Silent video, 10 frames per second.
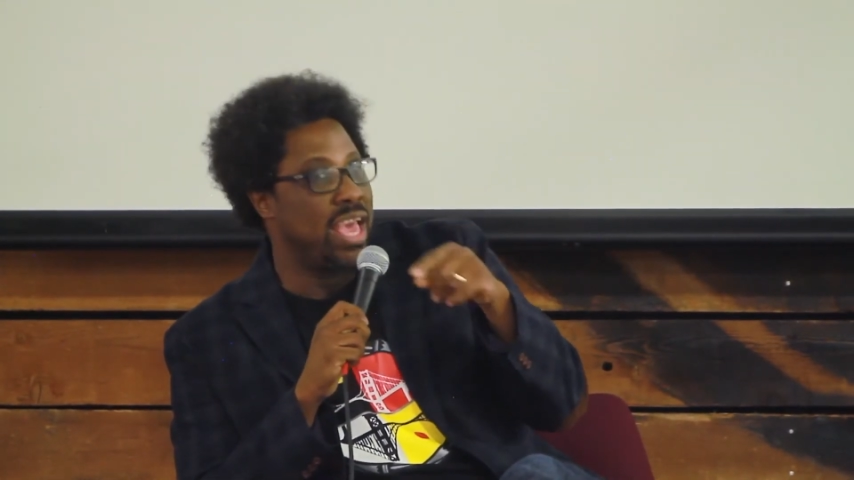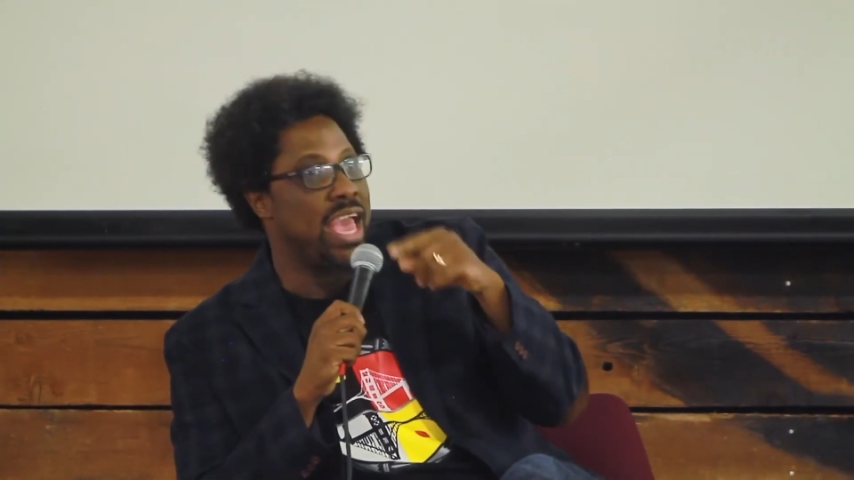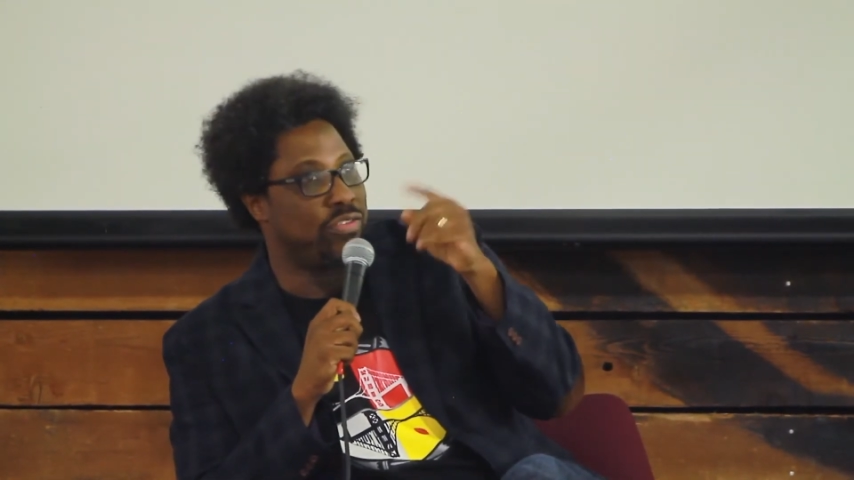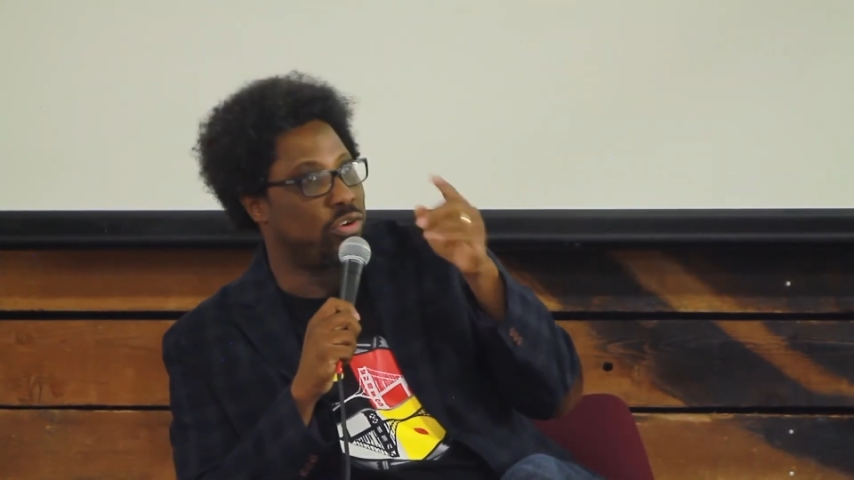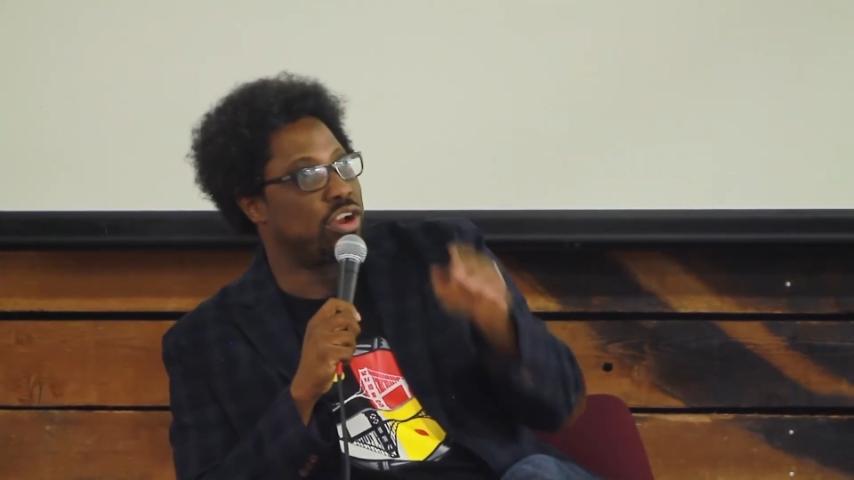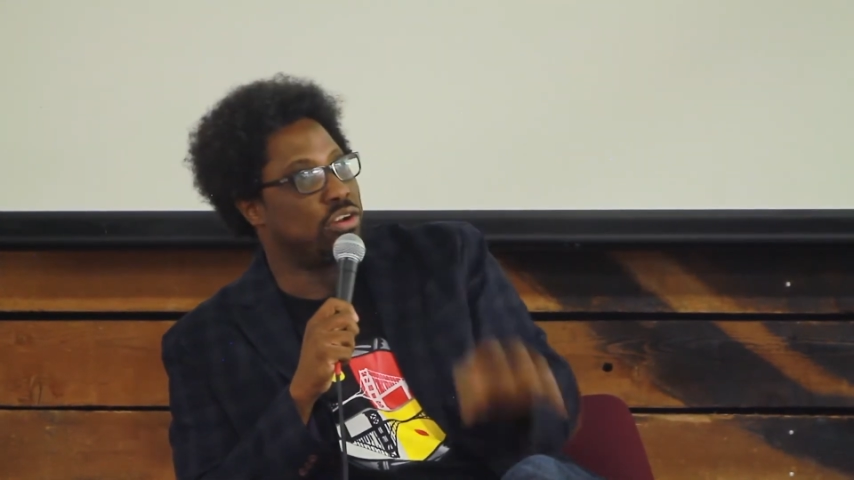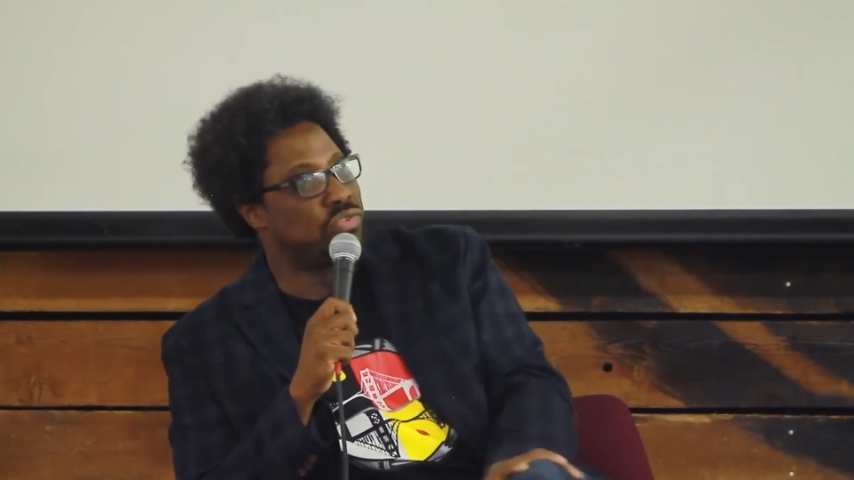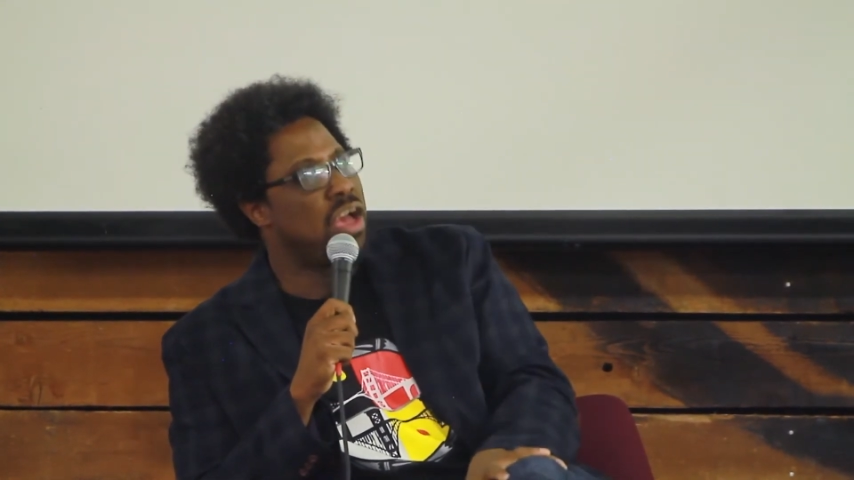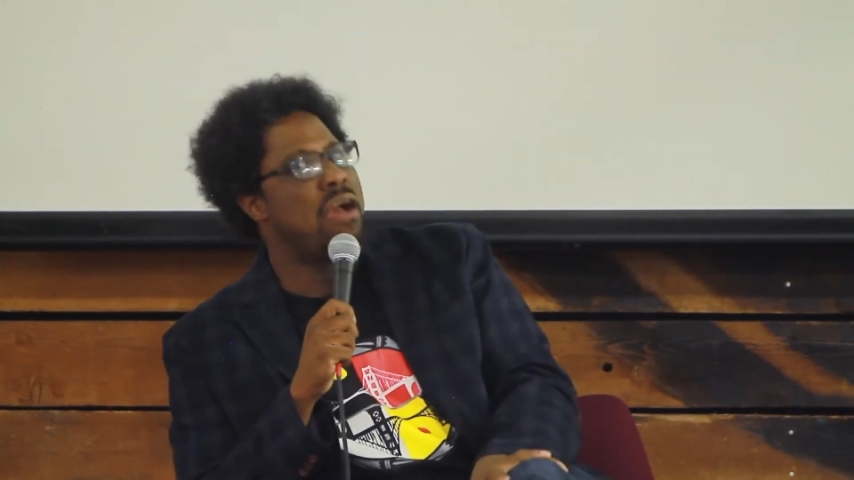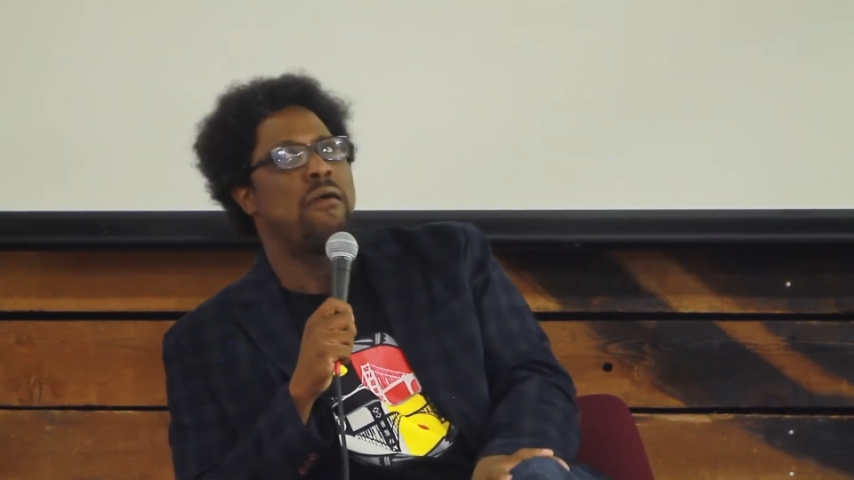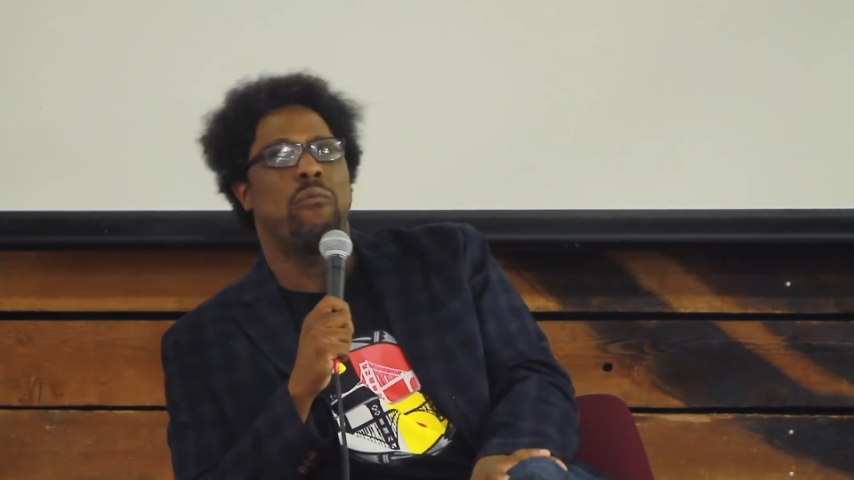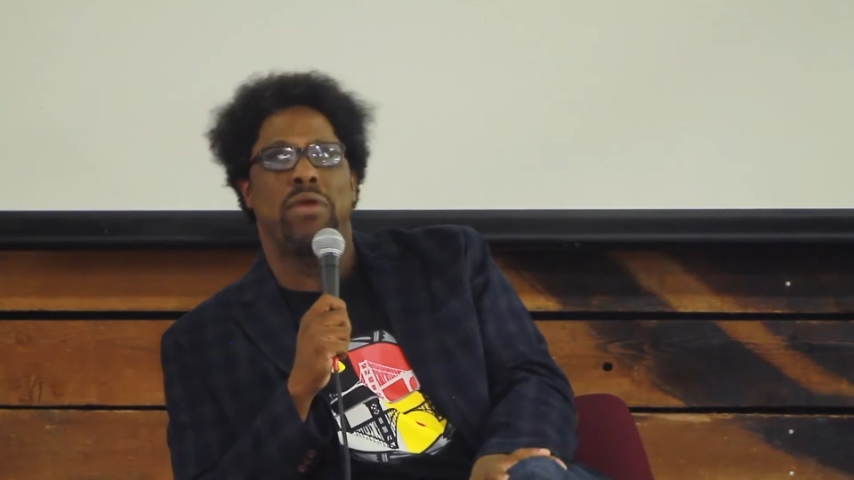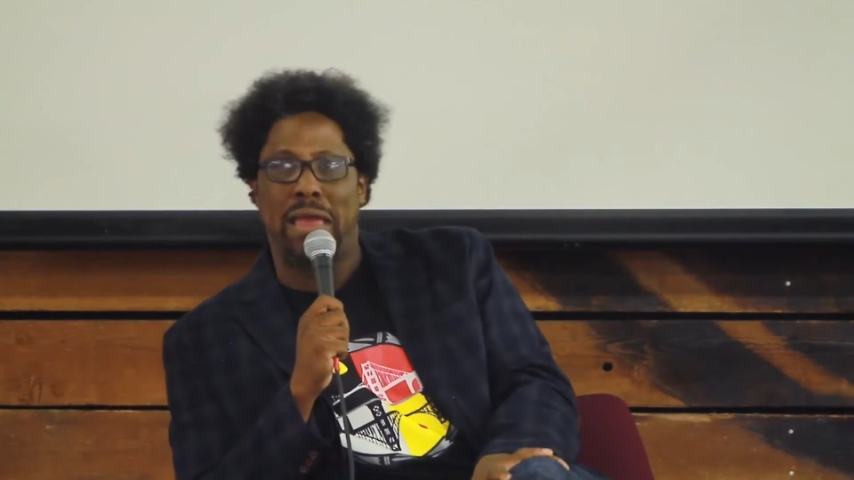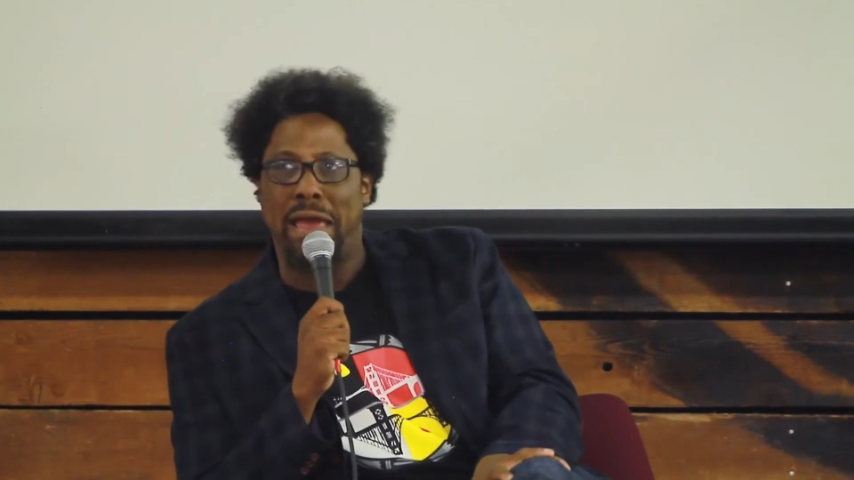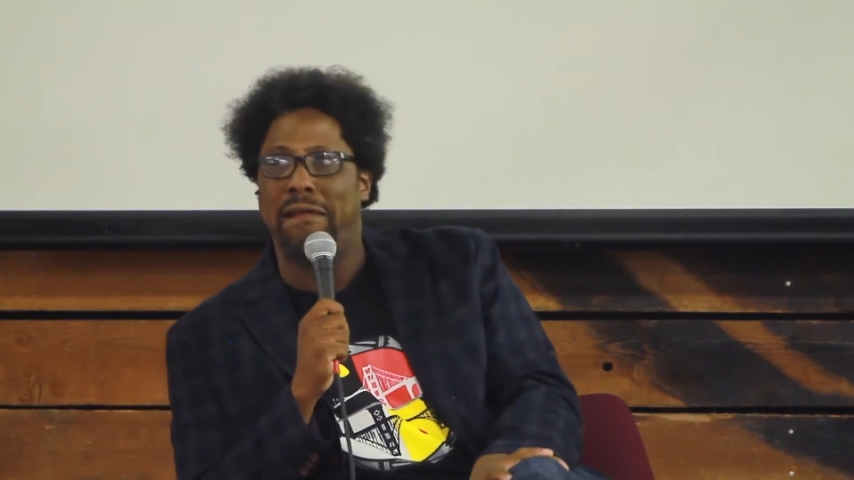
It yeah. sort of goes, we had